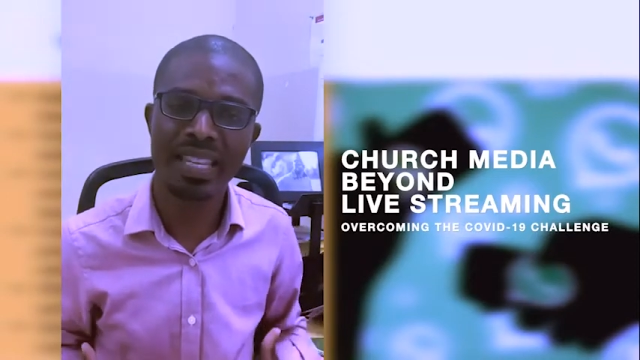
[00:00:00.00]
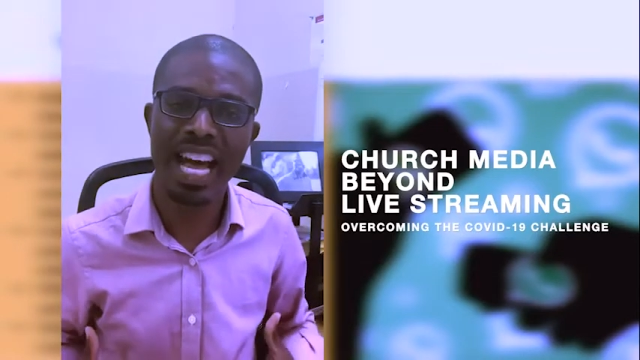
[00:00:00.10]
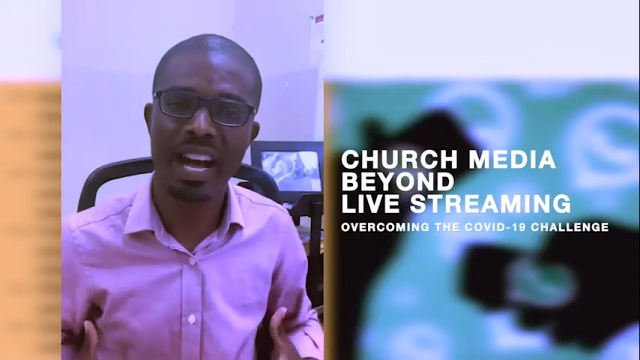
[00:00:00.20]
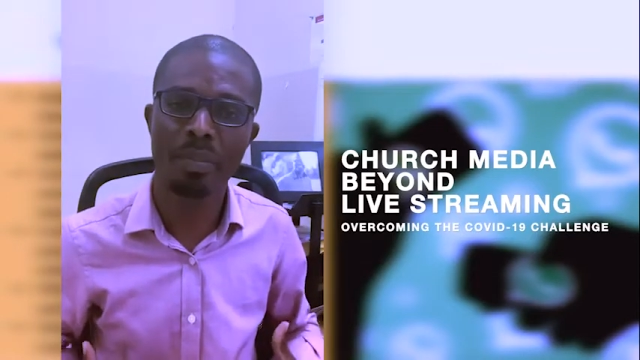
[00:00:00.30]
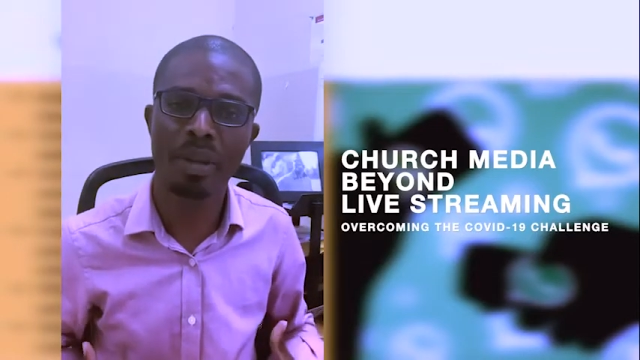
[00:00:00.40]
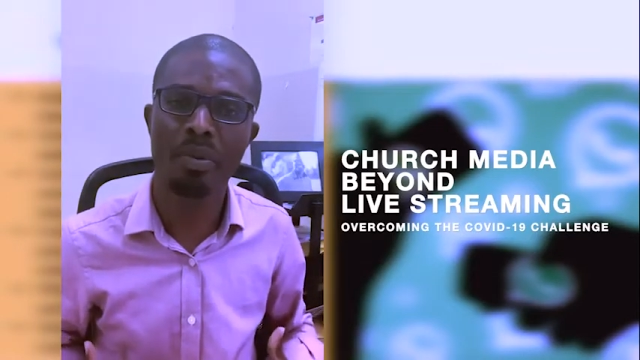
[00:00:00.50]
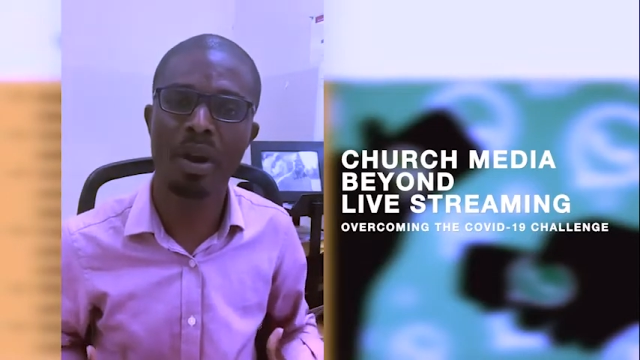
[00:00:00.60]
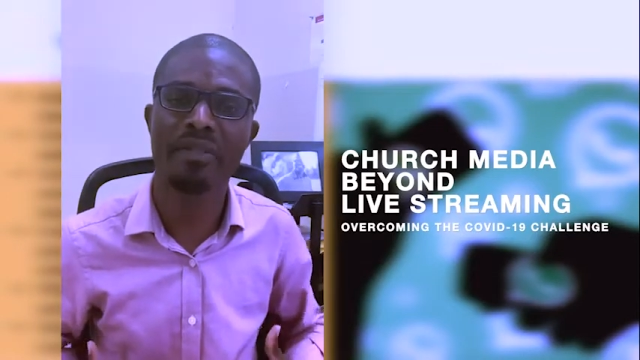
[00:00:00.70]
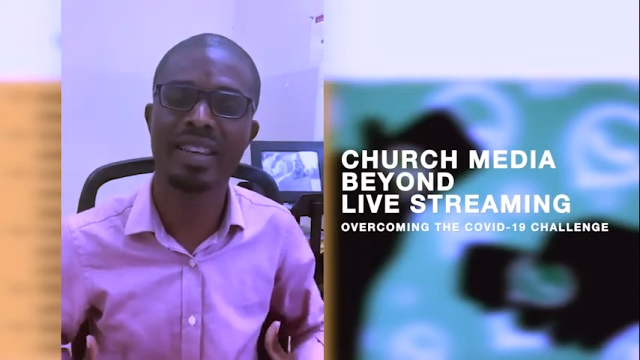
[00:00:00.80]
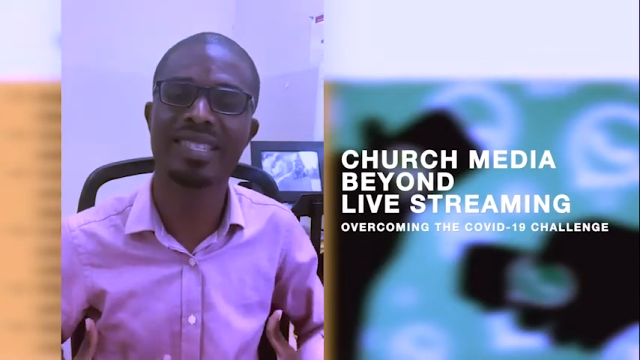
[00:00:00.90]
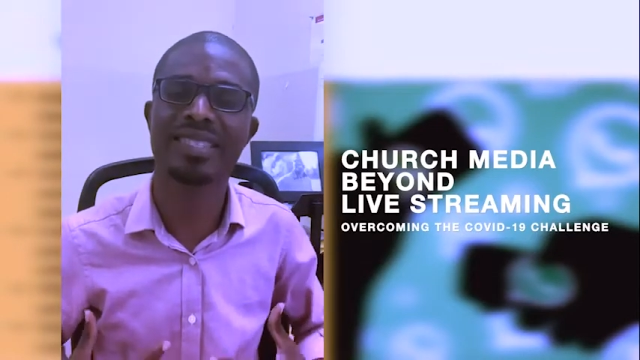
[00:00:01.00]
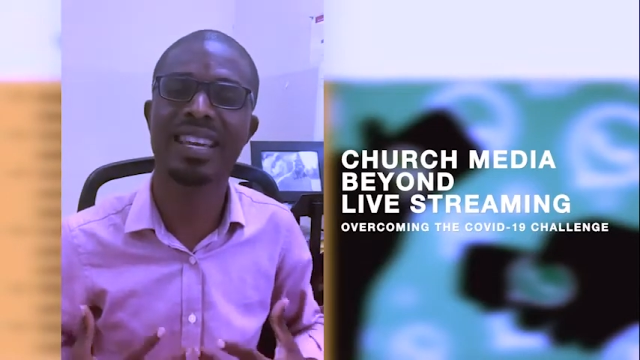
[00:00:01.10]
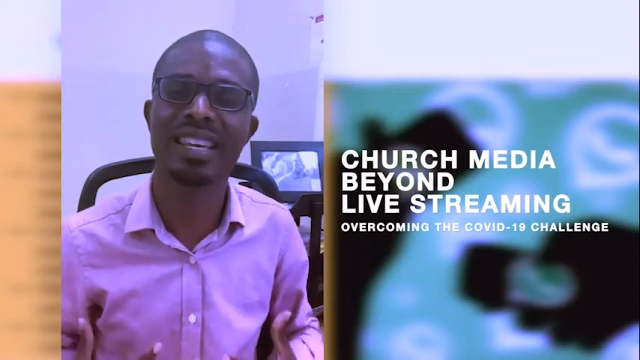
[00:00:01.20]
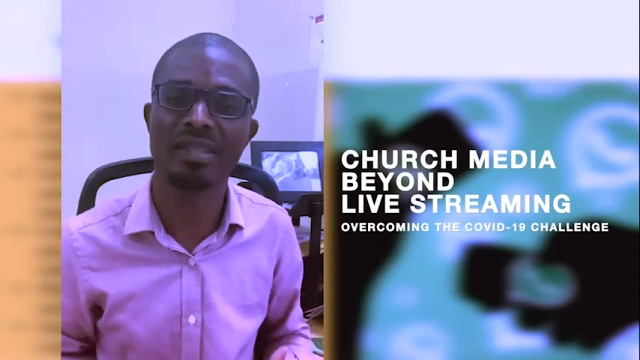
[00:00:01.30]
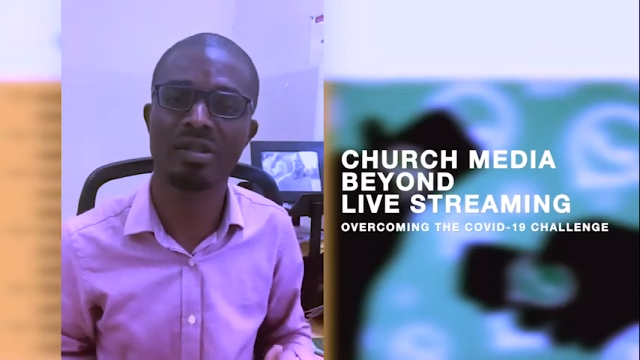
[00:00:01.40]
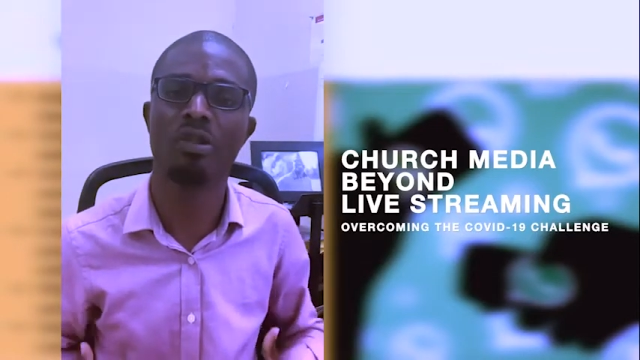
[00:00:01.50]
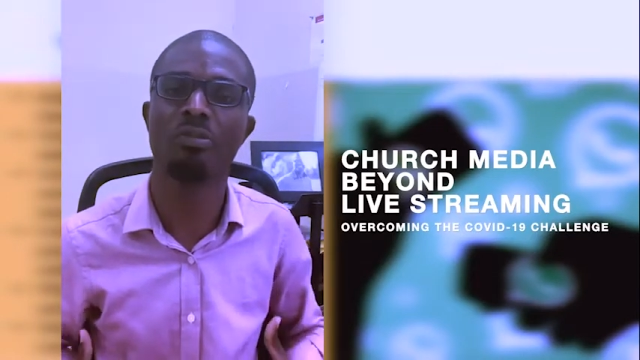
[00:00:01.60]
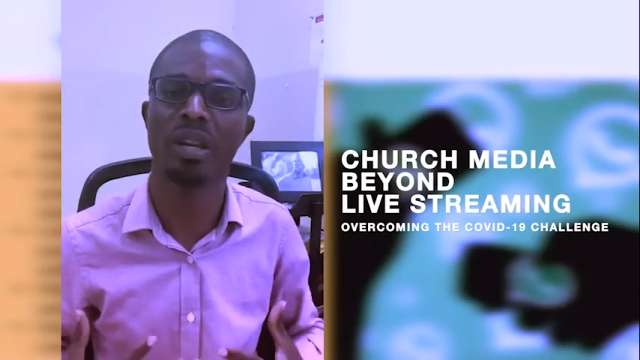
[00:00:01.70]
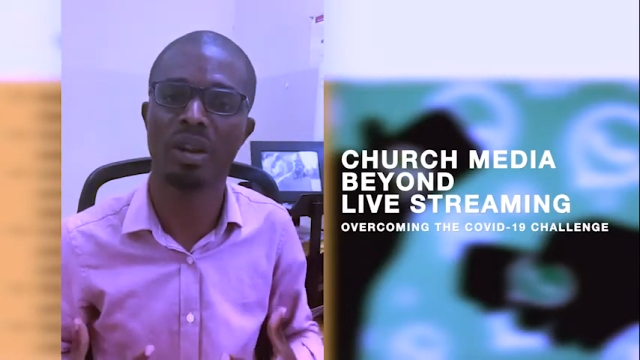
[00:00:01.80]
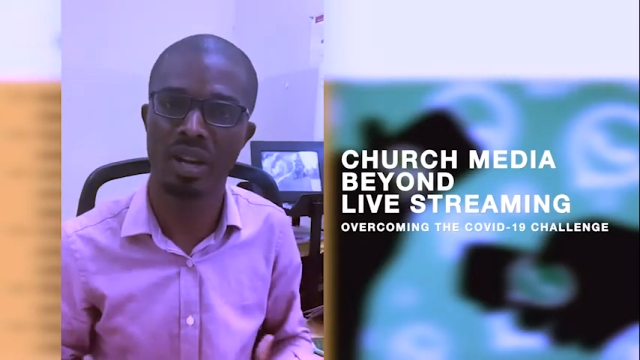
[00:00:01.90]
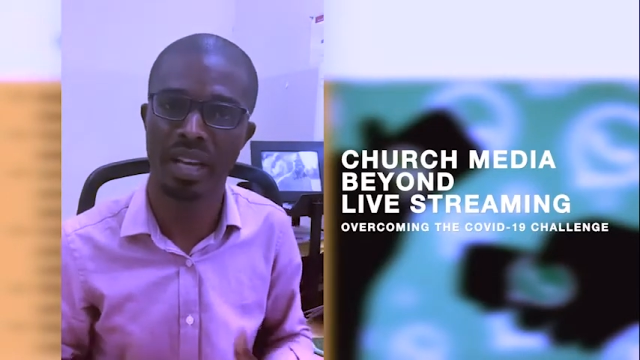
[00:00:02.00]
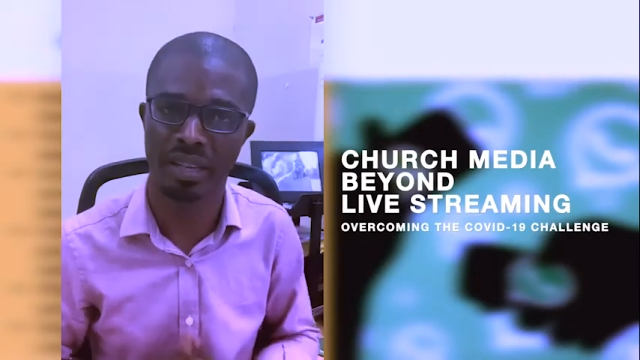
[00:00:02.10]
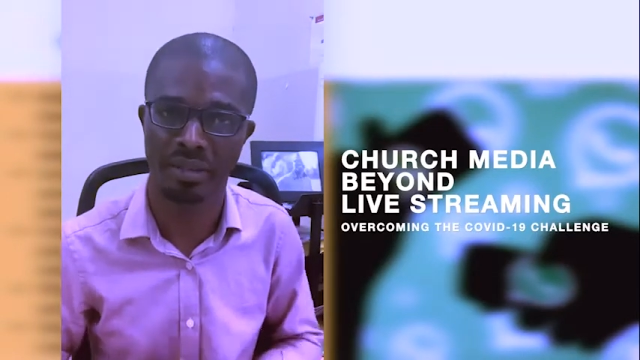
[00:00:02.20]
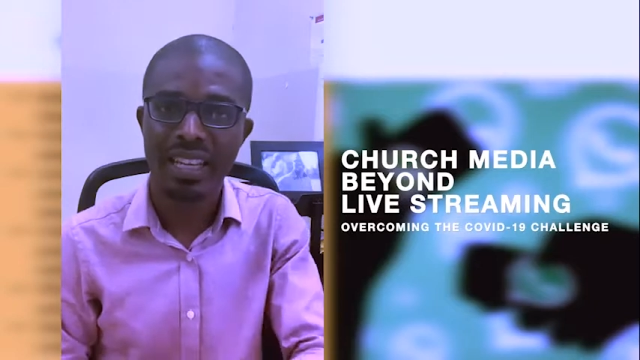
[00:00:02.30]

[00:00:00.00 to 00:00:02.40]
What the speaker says: our people have a sense of belonging.